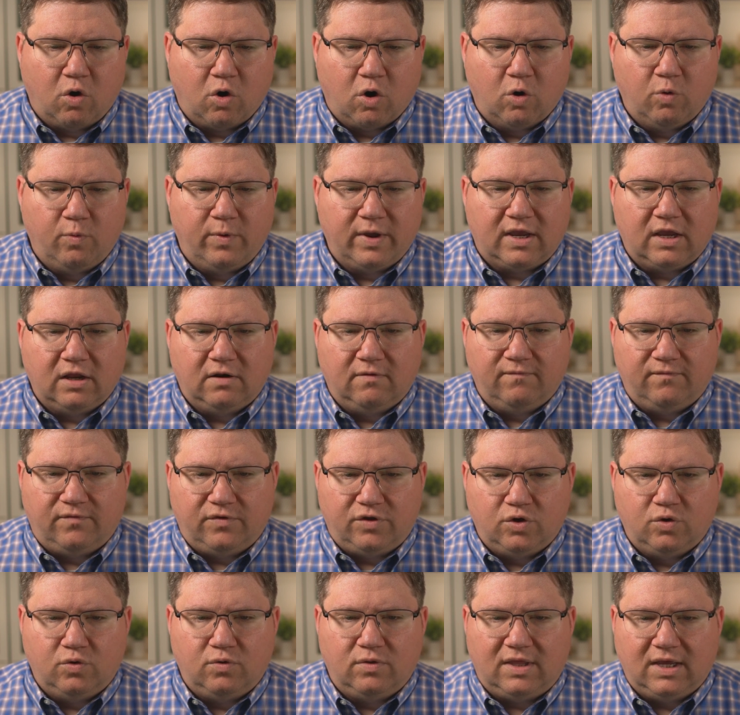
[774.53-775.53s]
we can
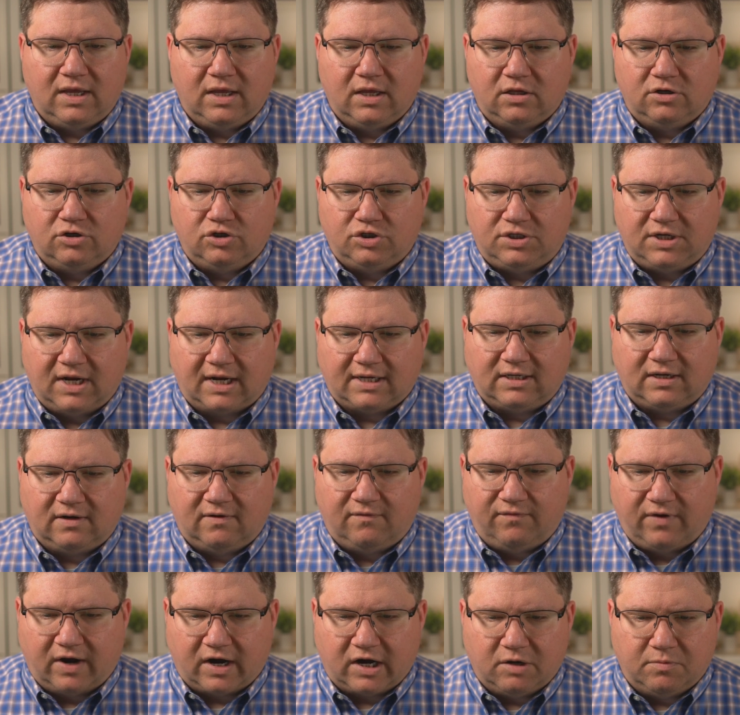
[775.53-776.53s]
view the injected
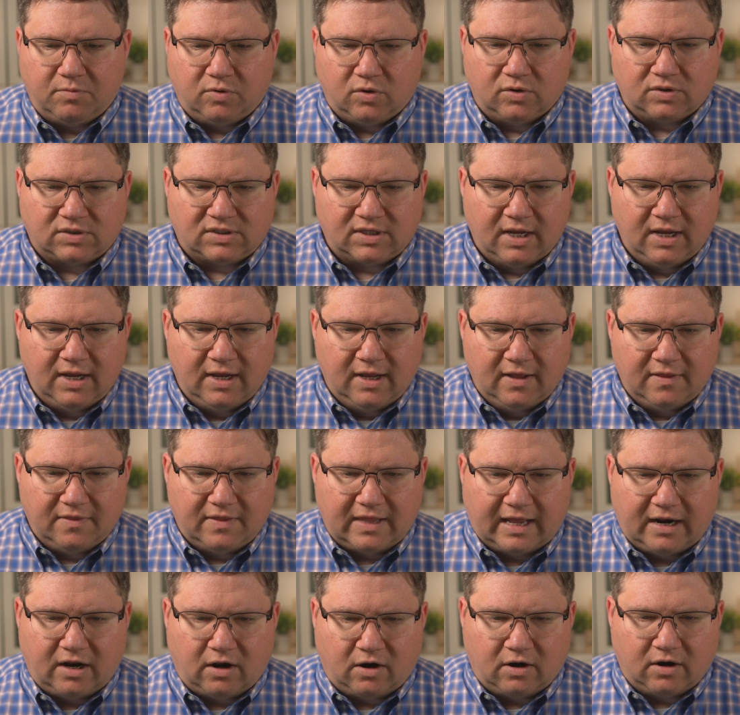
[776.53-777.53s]
variables
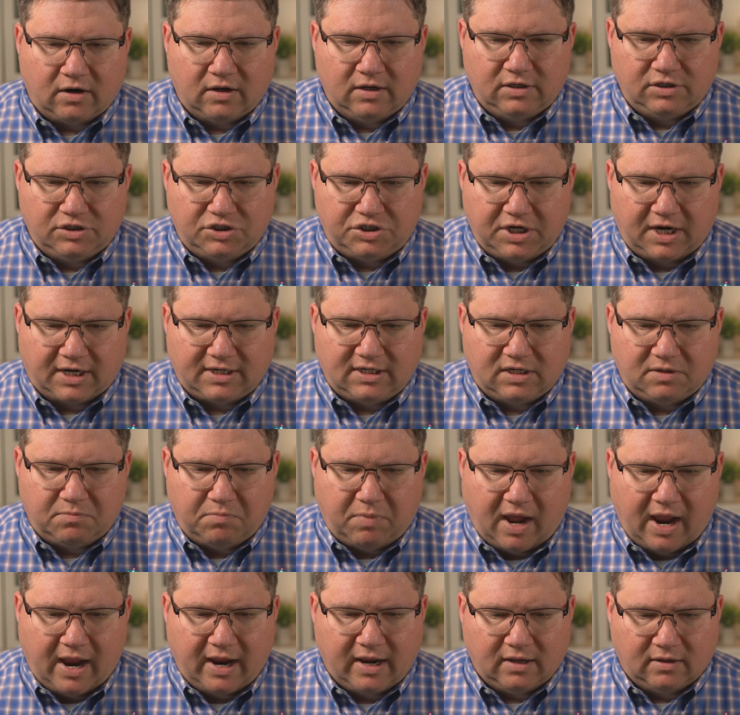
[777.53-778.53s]
that are injected
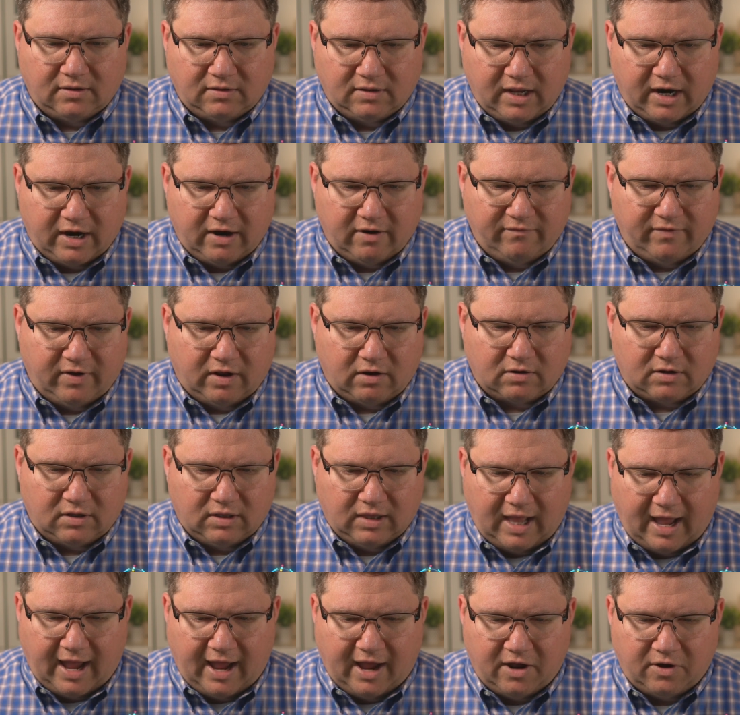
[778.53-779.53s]
by Laravel
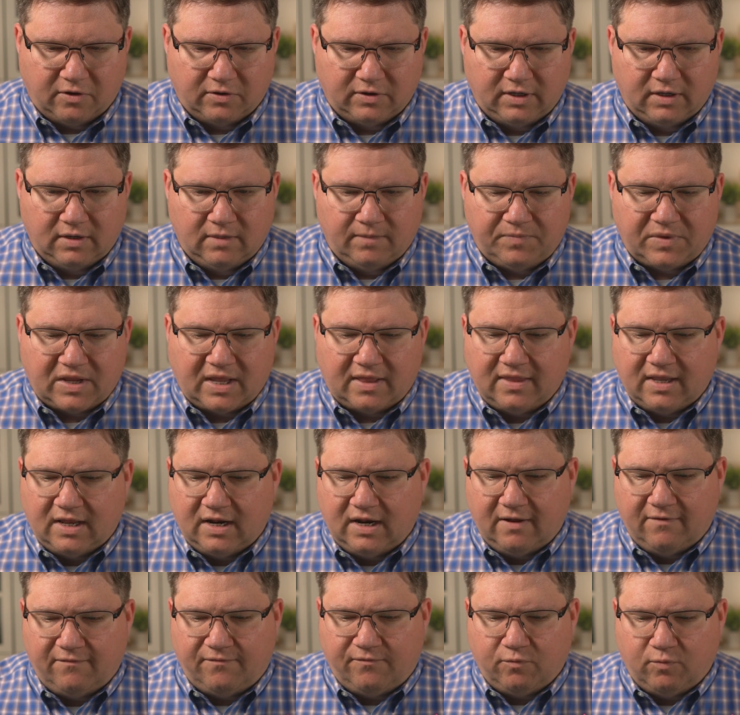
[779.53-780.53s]
Cloud. And then
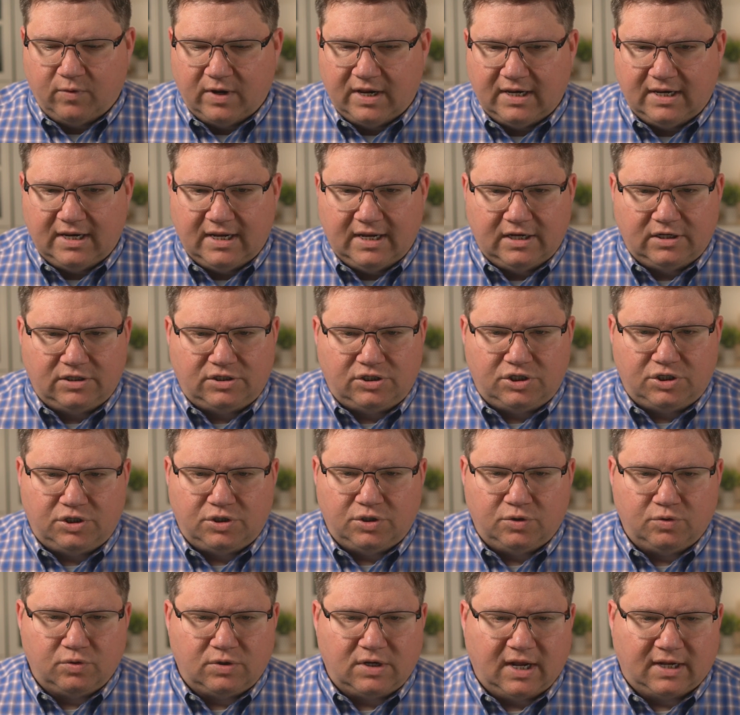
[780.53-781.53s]
if we need
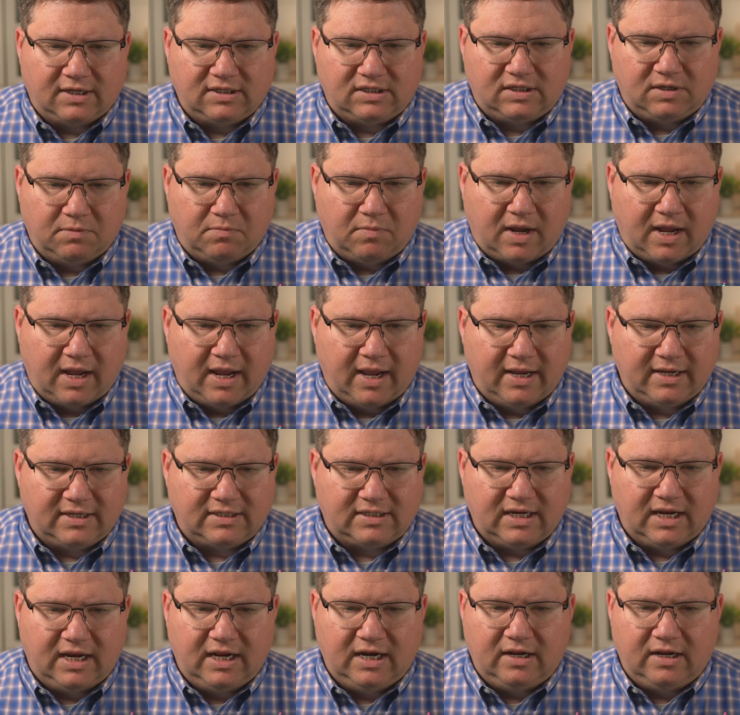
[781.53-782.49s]
to customize any